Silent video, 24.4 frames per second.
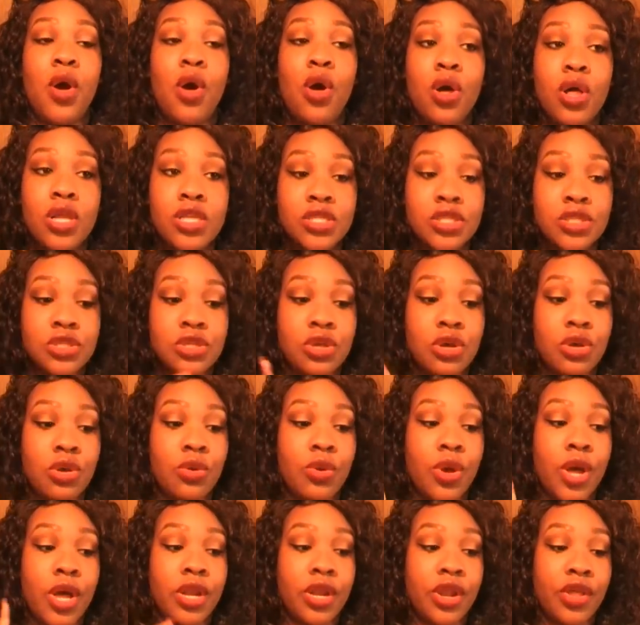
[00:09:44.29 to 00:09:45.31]

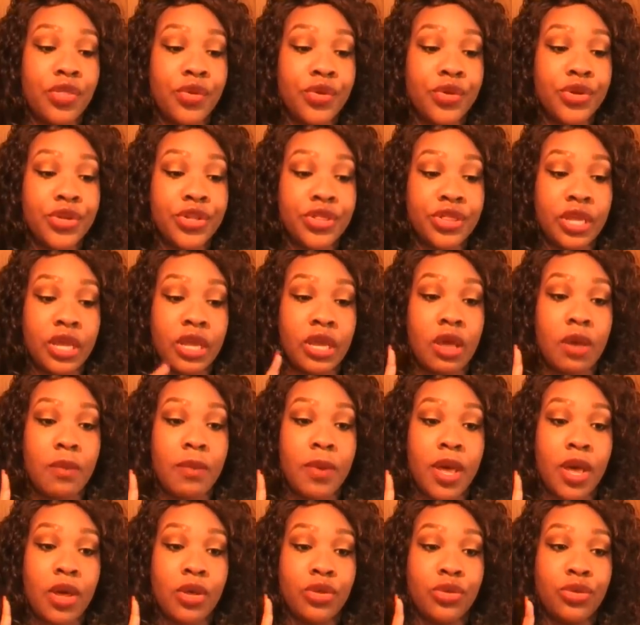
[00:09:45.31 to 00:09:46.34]
Also, another good thing
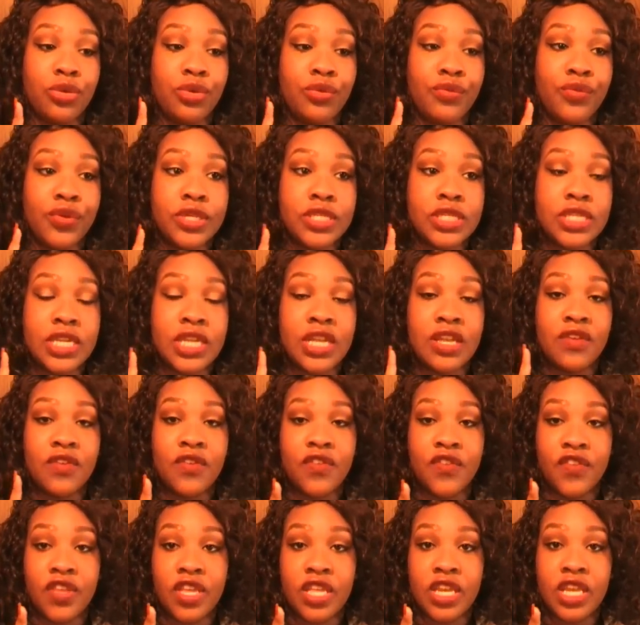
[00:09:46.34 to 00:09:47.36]
about University of
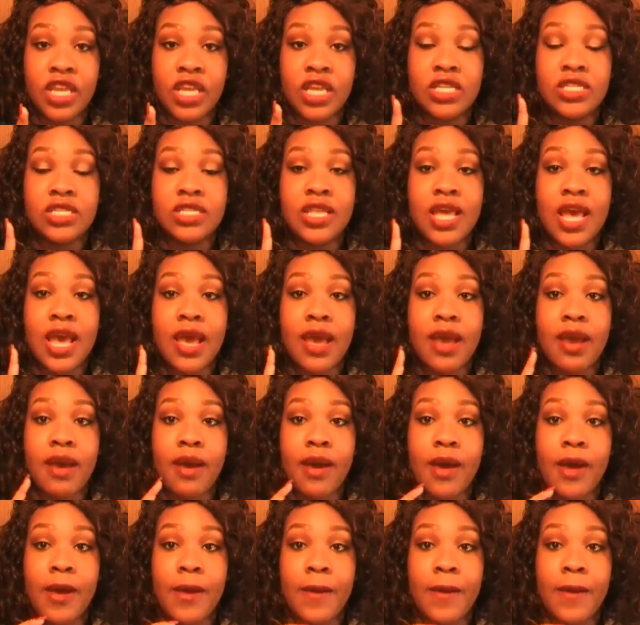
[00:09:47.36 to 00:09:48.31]
Phoenix that